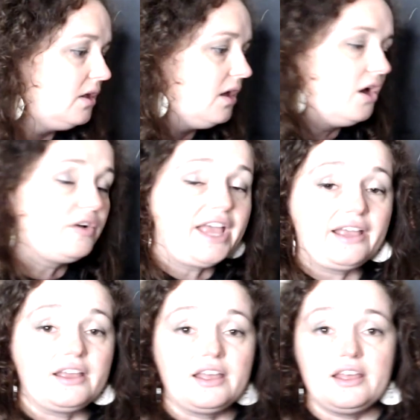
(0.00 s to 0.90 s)

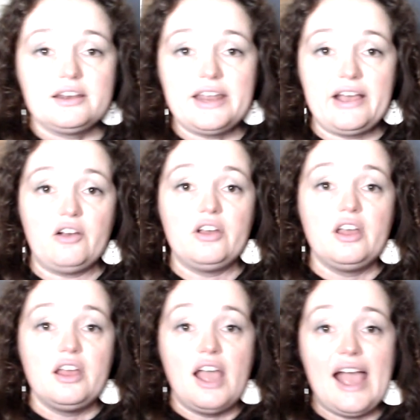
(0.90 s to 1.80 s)
Okay, now,
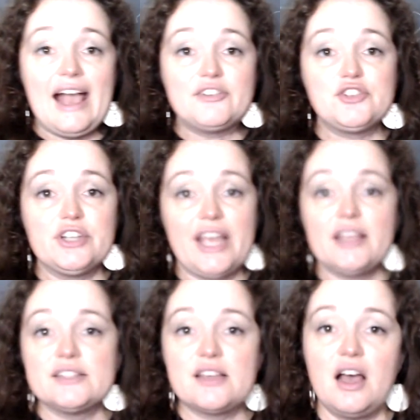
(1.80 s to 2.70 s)
after
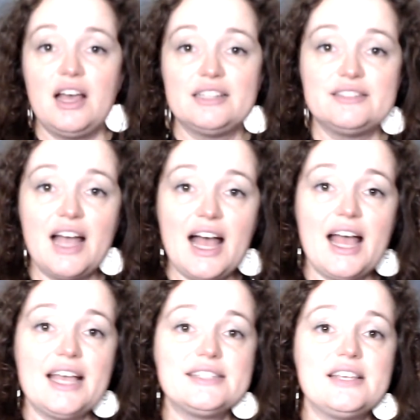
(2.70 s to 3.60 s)
Genghis Khan
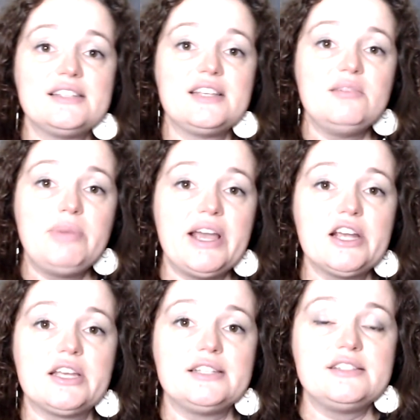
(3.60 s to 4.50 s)
dies, his
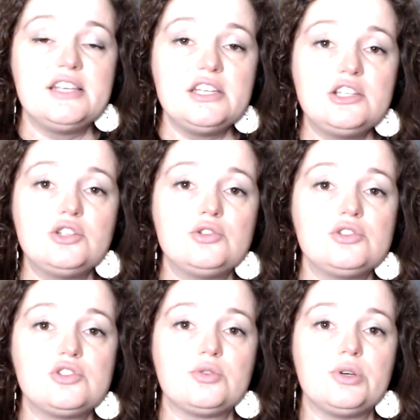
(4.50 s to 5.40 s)
empire
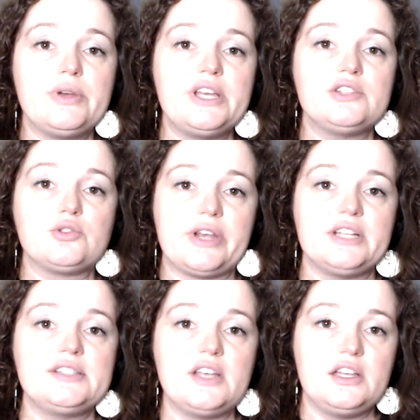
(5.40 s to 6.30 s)
continues through his
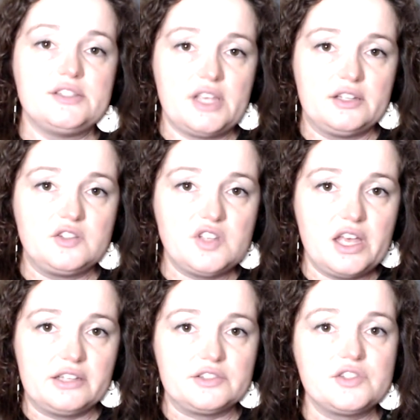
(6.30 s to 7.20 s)
grandsons and
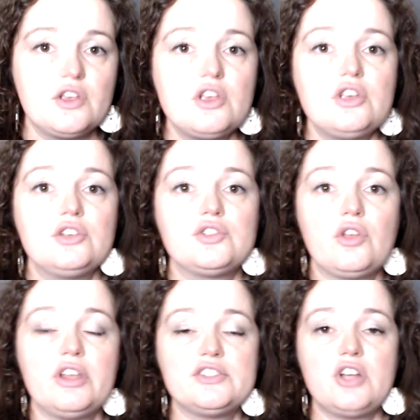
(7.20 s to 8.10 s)
sons. So
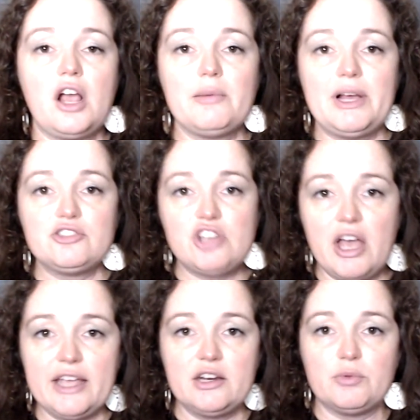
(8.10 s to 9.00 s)
let's talk about
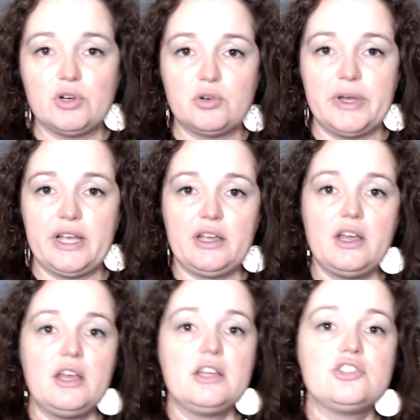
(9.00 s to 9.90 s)
China real quick.
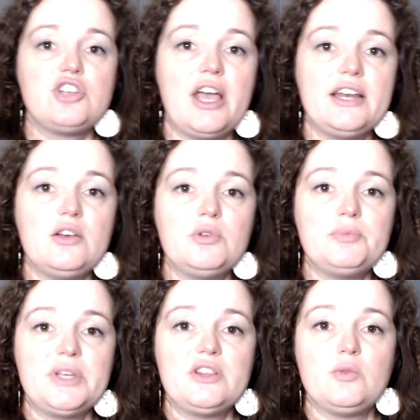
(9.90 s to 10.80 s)
China would
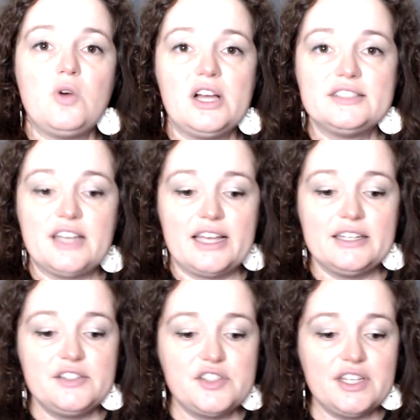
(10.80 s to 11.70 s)
be the Yuan
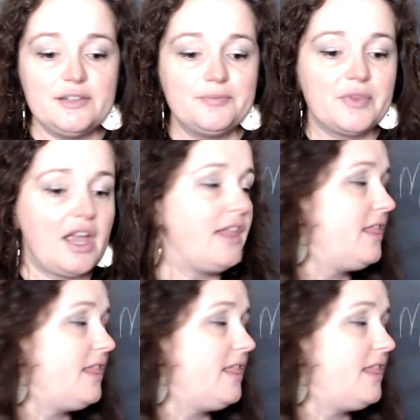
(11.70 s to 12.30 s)
Dynasty, and